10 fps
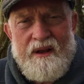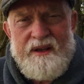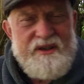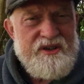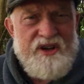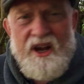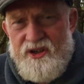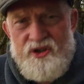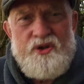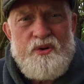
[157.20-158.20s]
This is
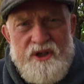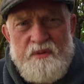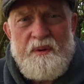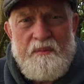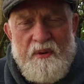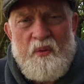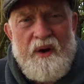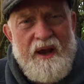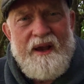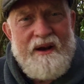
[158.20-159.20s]
us Jewish people.
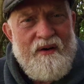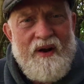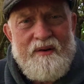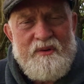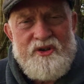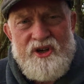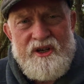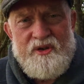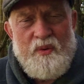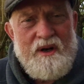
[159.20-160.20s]
We're hanging around with
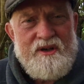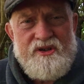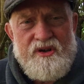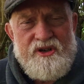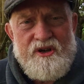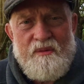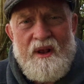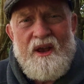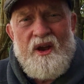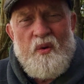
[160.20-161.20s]
Jesus. We're listening to him.
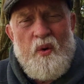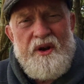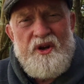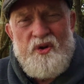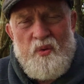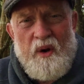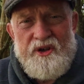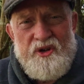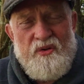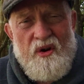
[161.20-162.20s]
What do you
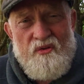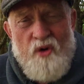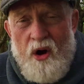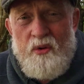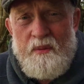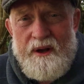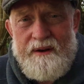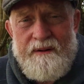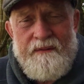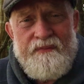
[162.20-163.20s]
want? You're a
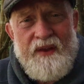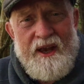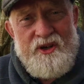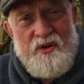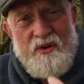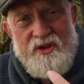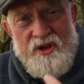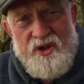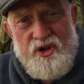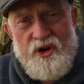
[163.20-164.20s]
Roman and you're a
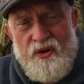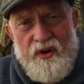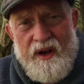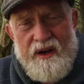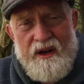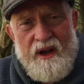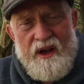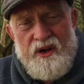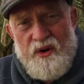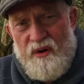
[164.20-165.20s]
centurion.
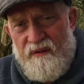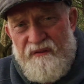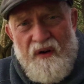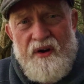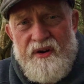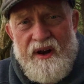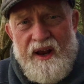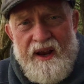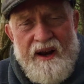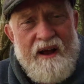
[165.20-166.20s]
You're a foreigner
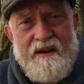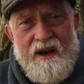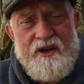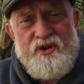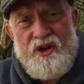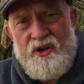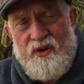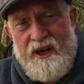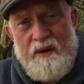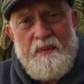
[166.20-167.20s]
in our country. You're
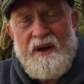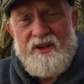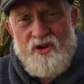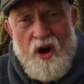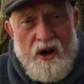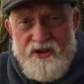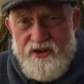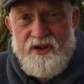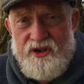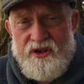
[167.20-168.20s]
keeping us
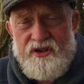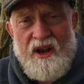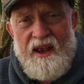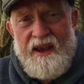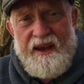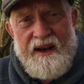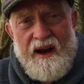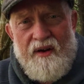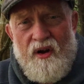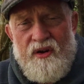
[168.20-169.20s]
hostages in
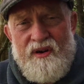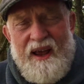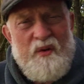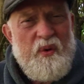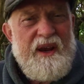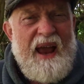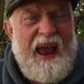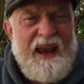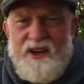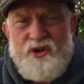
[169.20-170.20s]
our own land. We
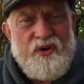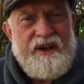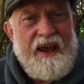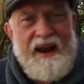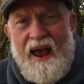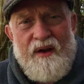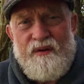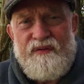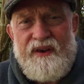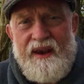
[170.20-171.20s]
hate you. Get out
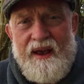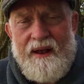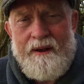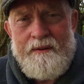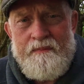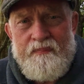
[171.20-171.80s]
of here.